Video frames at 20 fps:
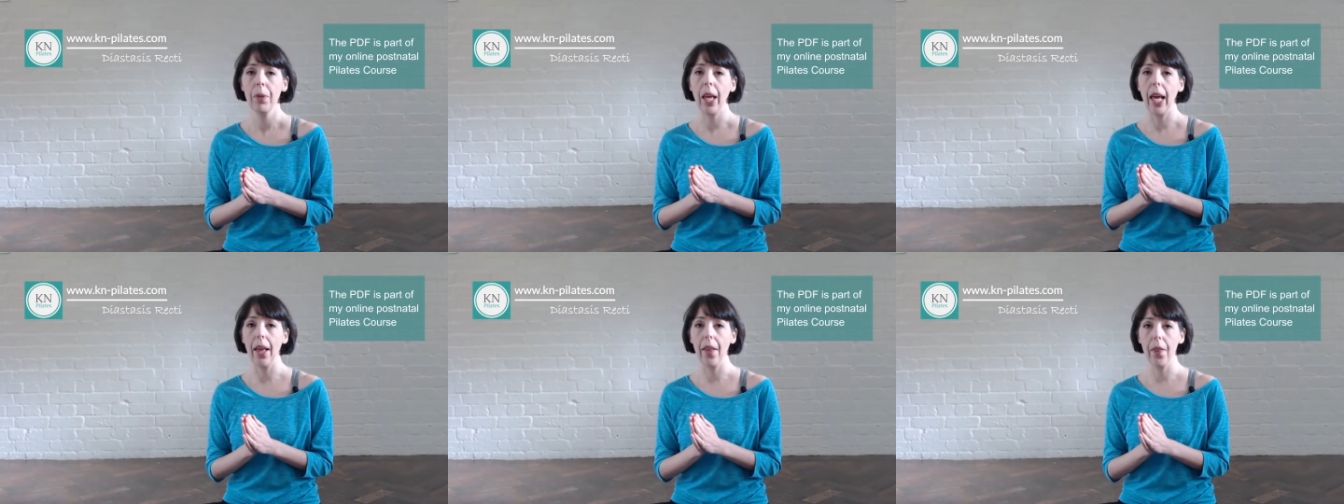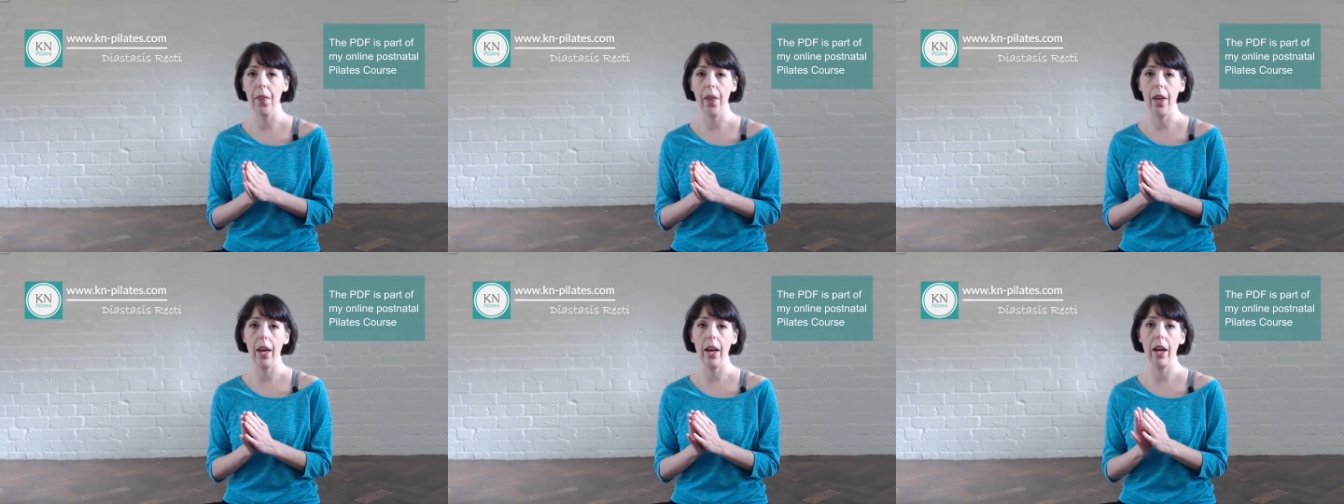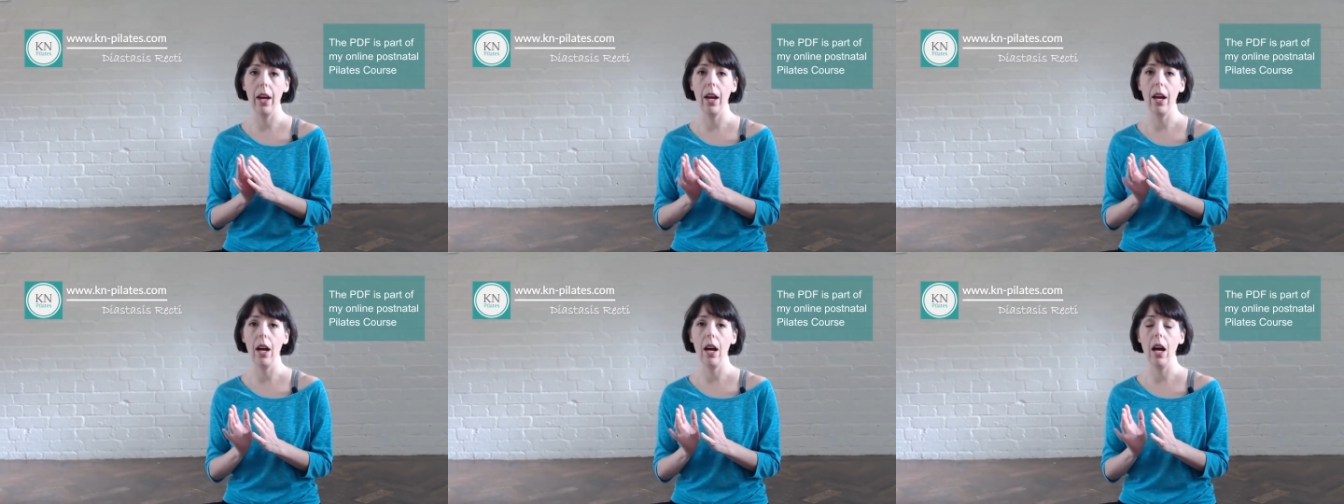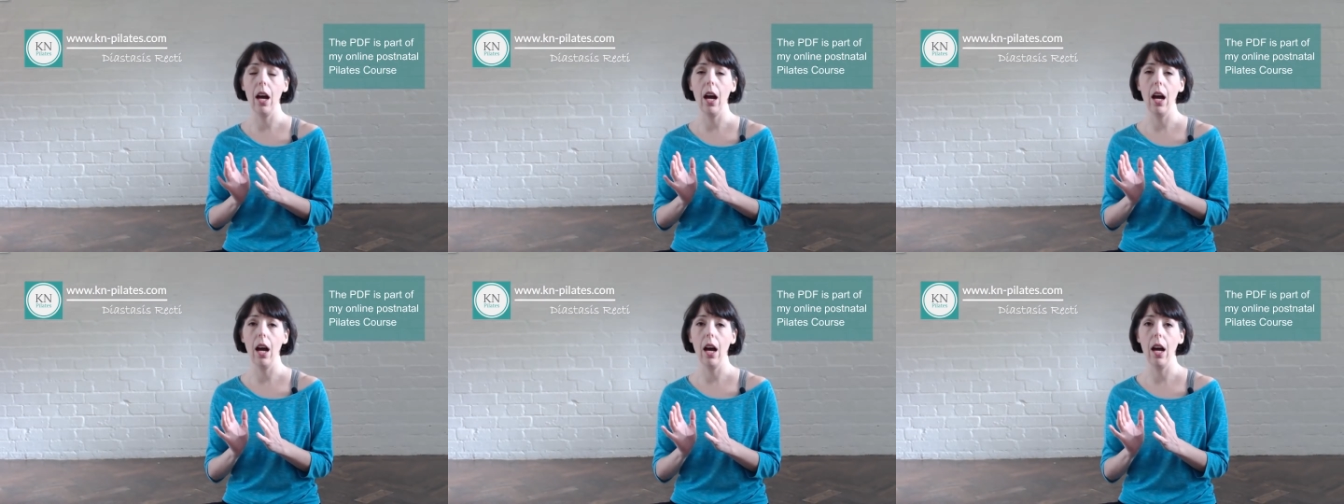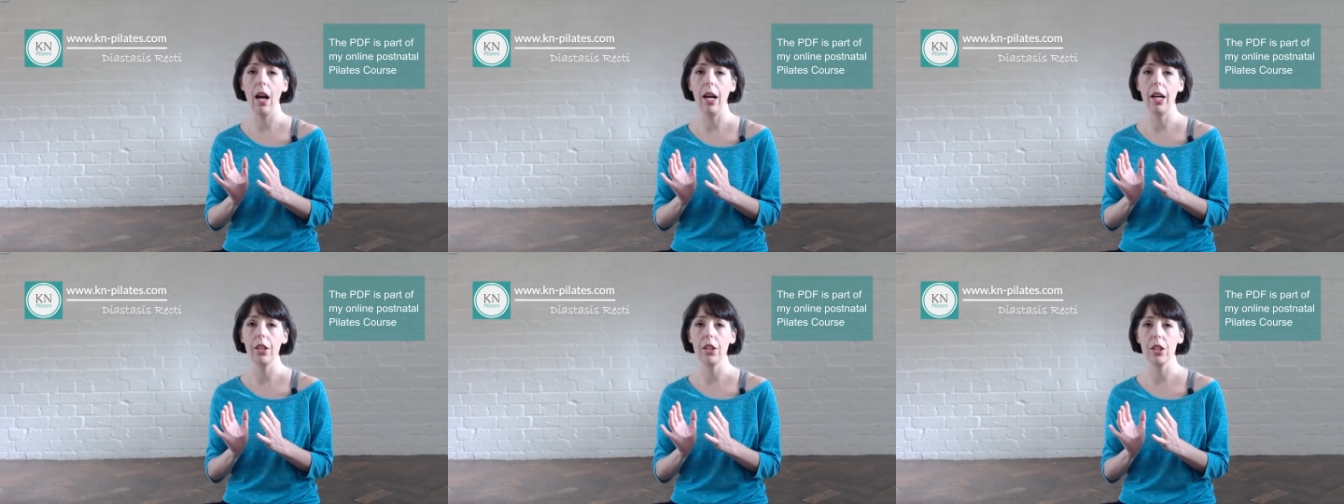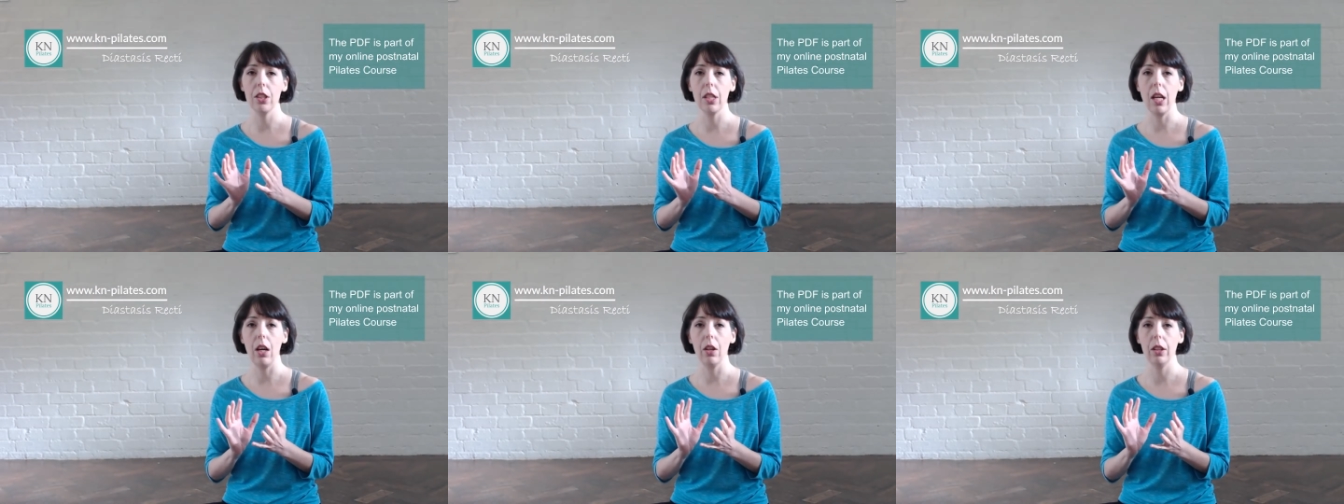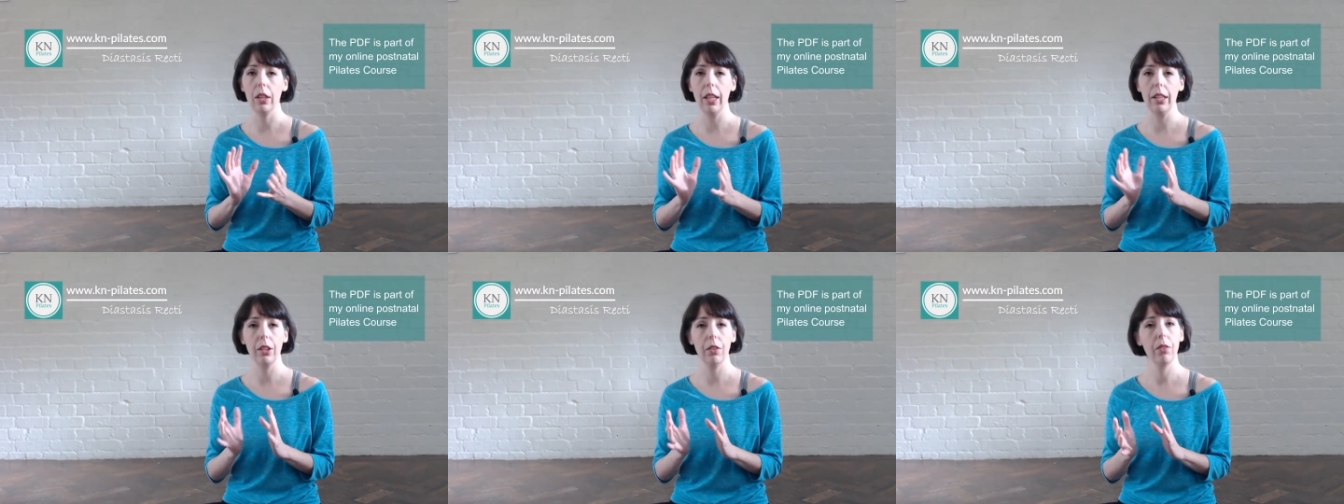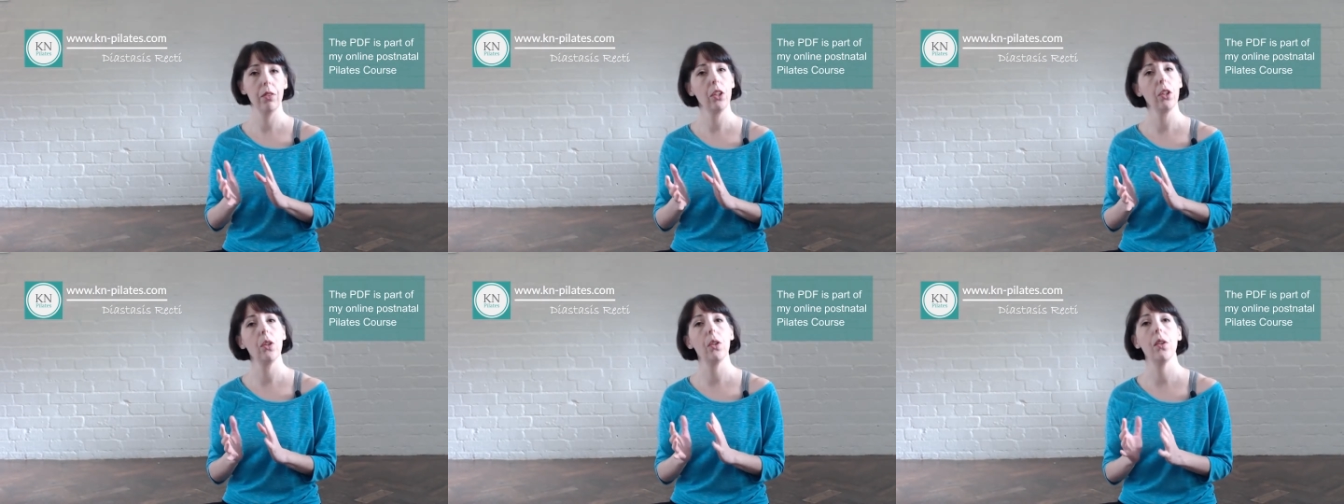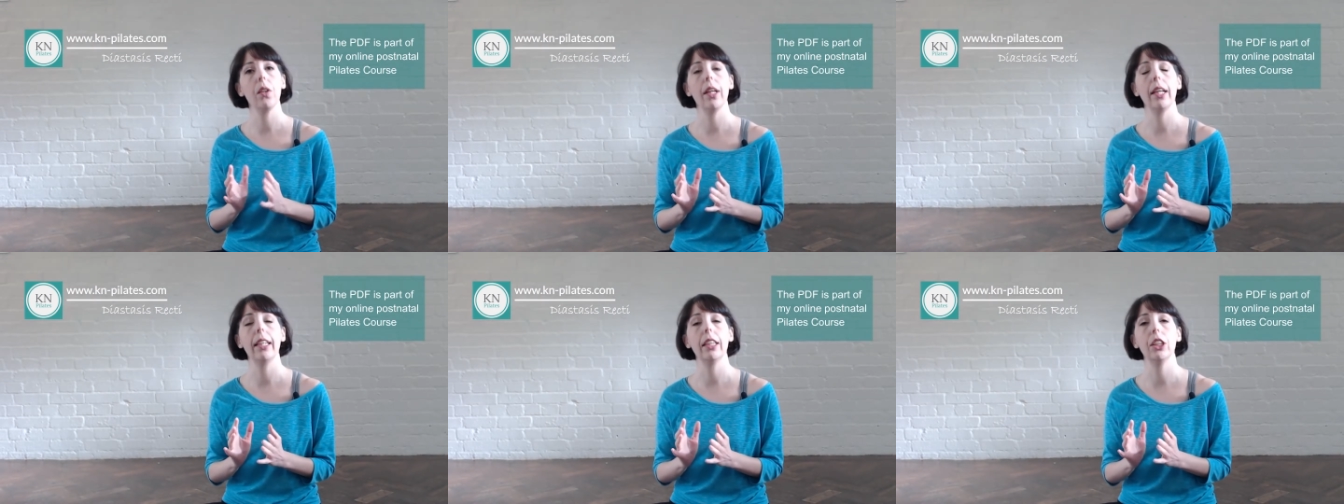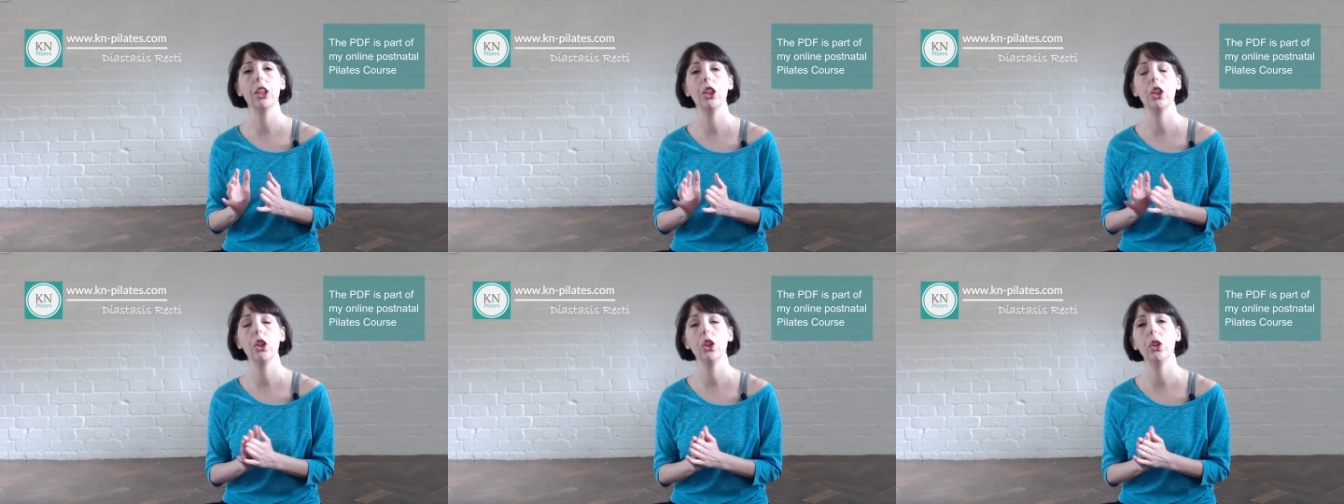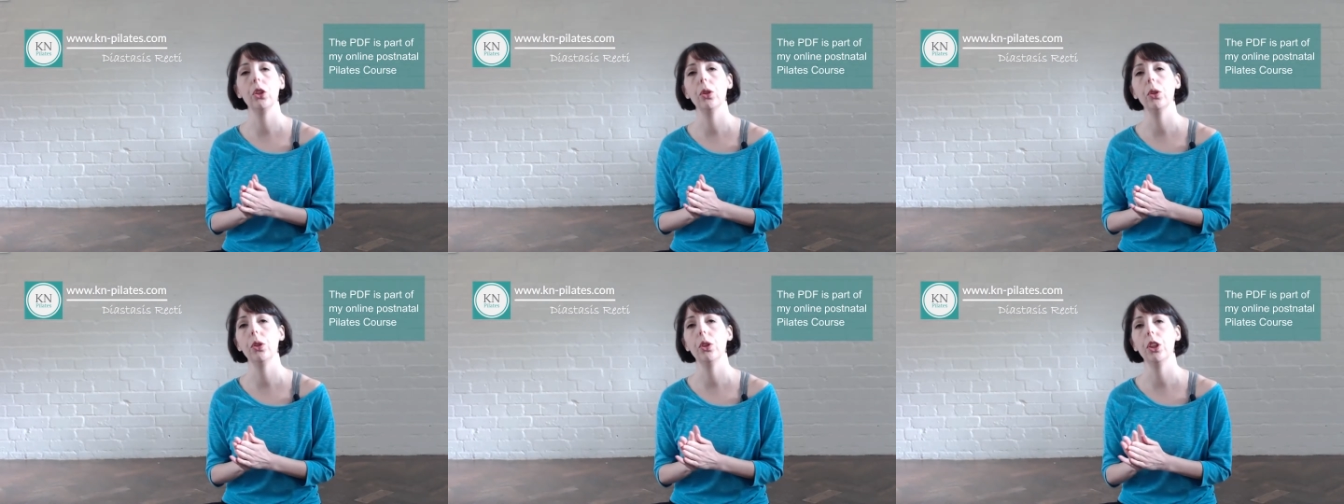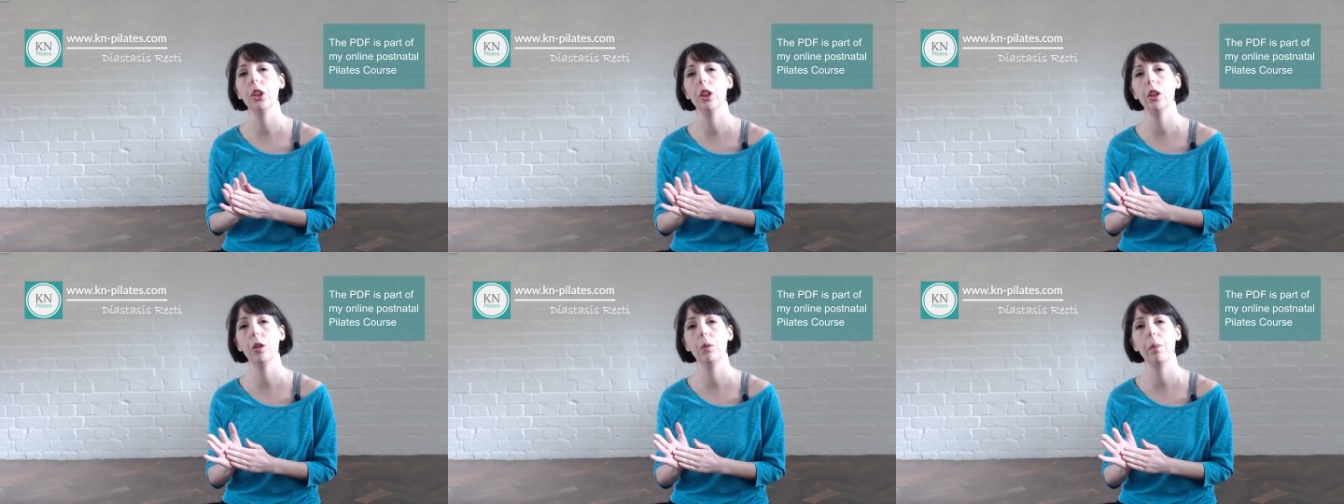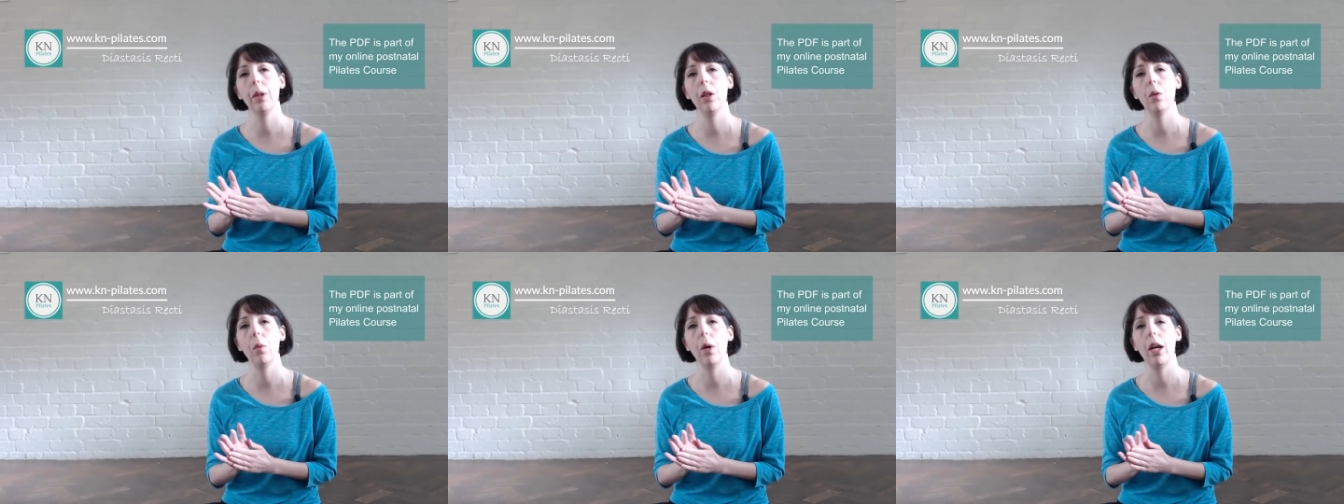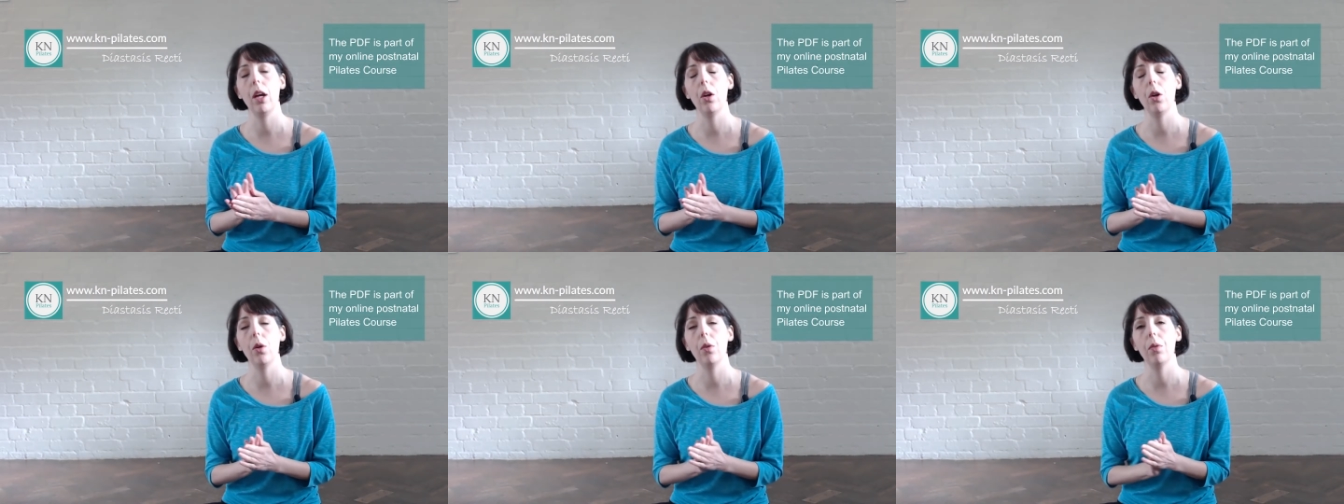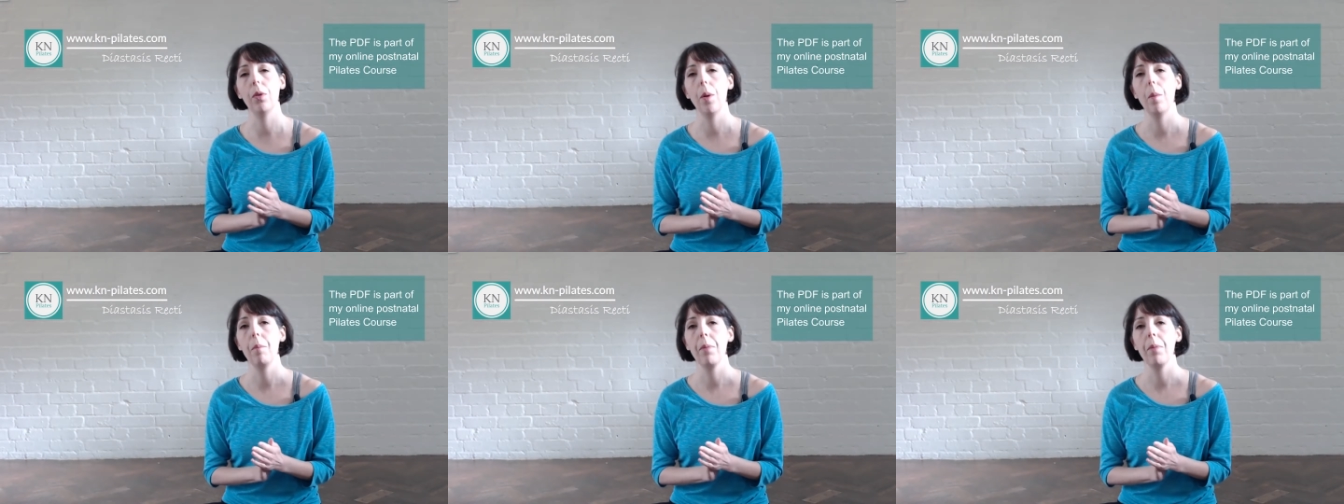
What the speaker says: and there I just outlined a few things to be aware of